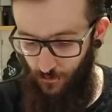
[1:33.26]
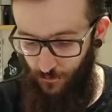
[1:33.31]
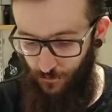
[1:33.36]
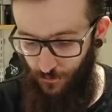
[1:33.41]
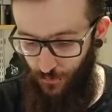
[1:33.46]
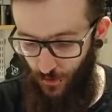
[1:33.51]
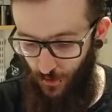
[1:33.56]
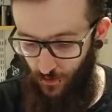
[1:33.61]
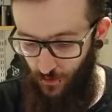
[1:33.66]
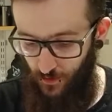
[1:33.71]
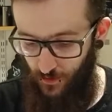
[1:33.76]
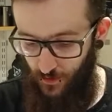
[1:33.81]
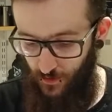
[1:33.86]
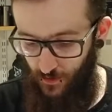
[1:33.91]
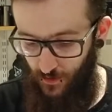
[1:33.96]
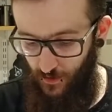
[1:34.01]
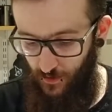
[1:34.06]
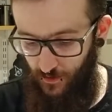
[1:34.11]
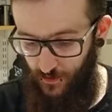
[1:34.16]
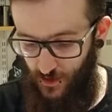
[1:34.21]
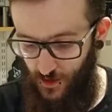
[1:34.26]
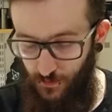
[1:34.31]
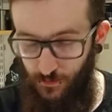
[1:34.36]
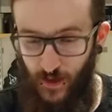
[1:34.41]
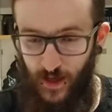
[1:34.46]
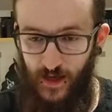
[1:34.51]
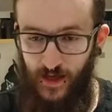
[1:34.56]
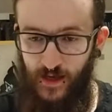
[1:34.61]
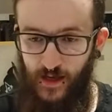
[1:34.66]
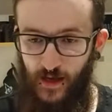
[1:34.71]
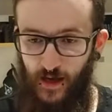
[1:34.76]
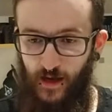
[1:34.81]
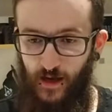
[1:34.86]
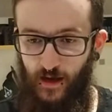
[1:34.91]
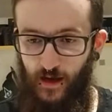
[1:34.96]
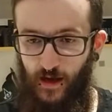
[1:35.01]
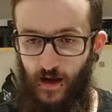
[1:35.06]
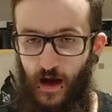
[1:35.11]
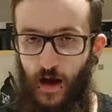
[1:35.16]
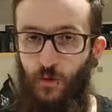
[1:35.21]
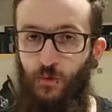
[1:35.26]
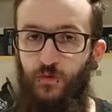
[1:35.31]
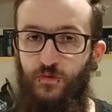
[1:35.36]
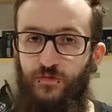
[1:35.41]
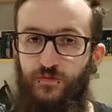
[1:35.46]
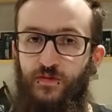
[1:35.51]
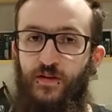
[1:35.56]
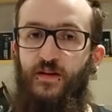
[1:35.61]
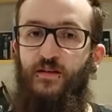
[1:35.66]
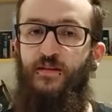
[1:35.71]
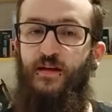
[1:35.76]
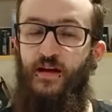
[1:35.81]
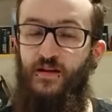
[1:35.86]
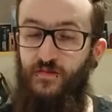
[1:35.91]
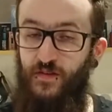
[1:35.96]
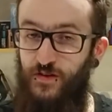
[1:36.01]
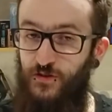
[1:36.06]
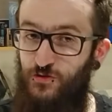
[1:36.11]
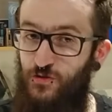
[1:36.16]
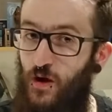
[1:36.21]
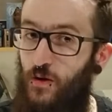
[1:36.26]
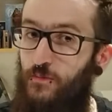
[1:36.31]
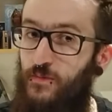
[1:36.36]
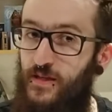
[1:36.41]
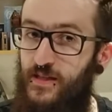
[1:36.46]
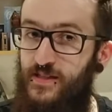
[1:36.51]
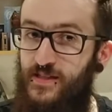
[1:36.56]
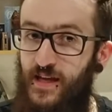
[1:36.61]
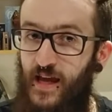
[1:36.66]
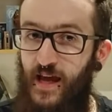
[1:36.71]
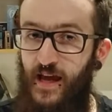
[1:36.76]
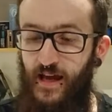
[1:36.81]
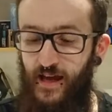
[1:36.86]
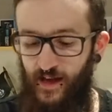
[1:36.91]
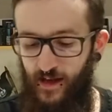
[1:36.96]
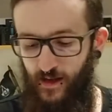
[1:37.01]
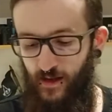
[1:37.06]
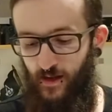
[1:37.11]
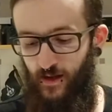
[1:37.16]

But to me, I would feel that if I drop this kit,